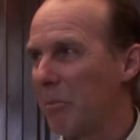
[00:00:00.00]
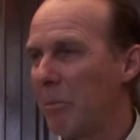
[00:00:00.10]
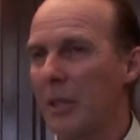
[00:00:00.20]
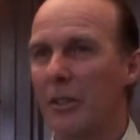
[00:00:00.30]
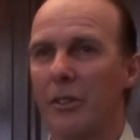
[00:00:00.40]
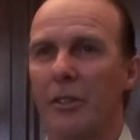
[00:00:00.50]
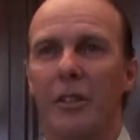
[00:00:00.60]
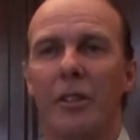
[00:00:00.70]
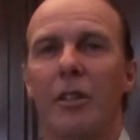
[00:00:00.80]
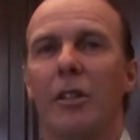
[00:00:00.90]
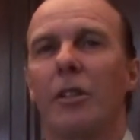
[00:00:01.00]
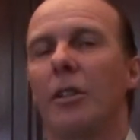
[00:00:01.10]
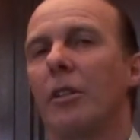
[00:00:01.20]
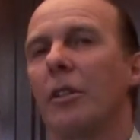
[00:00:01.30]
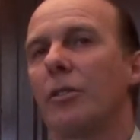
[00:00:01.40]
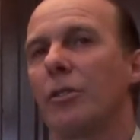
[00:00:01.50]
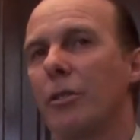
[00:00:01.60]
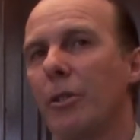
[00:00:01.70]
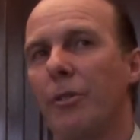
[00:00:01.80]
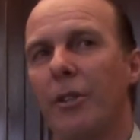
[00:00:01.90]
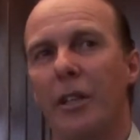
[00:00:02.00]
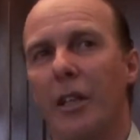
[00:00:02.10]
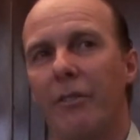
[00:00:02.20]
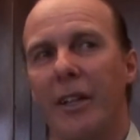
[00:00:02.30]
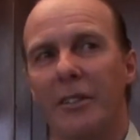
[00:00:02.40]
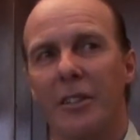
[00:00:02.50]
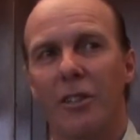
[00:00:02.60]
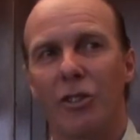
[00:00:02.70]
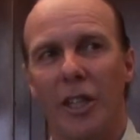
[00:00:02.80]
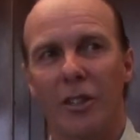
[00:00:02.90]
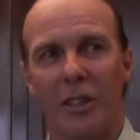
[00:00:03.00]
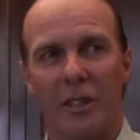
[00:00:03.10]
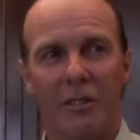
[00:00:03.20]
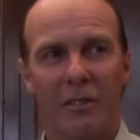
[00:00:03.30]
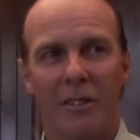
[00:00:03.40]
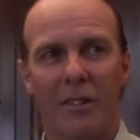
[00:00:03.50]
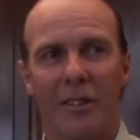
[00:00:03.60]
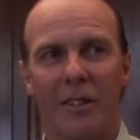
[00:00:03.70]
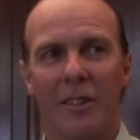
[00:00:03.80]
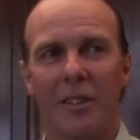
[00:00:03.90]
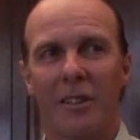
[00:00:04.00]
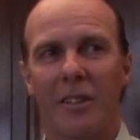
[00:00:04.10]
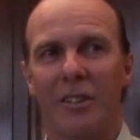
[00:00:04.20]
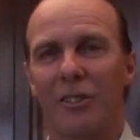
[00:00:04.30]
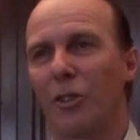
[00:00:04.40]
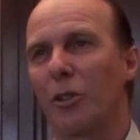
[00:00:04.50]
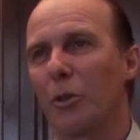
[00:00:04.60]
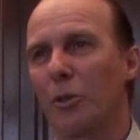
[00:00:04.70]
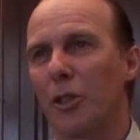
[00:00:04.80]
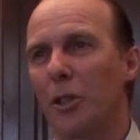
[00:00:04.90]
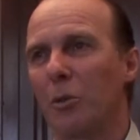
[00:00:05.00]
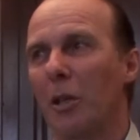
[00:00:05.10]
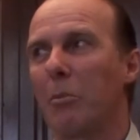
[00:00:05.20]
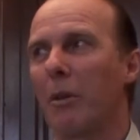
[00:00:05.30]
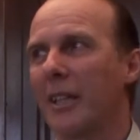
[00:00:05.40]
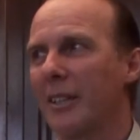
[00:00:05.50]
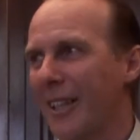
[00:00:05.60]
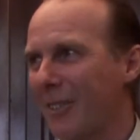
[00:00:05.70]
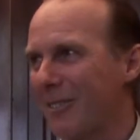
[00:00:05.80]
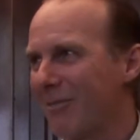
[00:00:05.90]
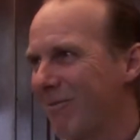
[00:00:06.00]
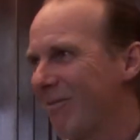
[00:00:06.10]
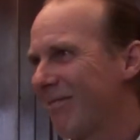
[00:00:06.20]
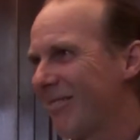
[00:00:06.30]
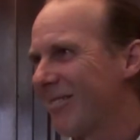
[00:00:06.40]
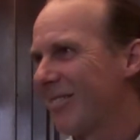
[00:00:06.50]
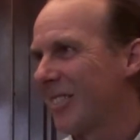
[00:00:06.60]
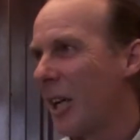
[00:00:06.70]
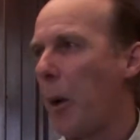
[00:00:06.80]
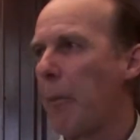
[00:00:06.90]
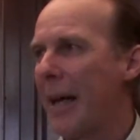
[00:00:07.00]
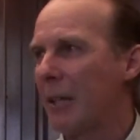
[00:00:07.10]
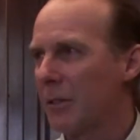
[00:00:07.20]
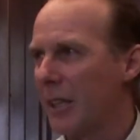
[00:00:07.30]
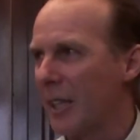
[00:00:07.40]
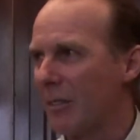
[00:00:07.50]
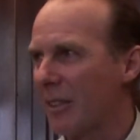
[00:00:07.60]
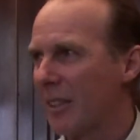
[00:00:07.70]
Because truth and love has an agenda to cause you a breakdown, a meltdown.